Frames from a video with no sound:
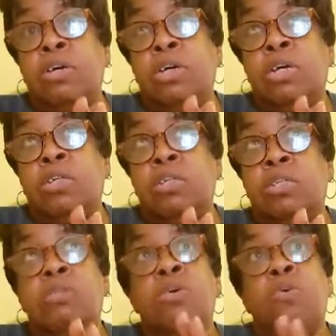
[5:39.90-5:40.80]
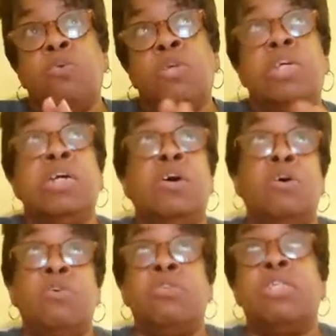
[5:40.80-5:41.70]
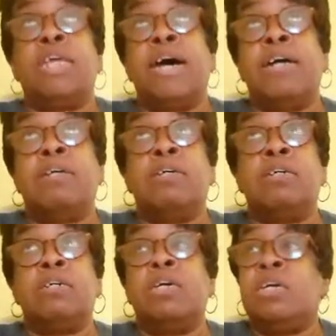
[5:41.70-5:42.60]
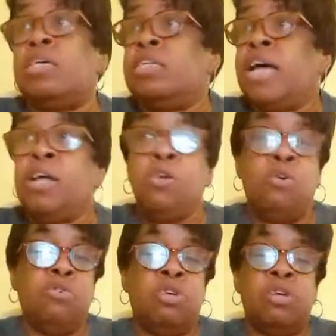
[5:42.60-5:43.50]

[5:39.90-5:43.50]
It's one of the yarns that is not allergic.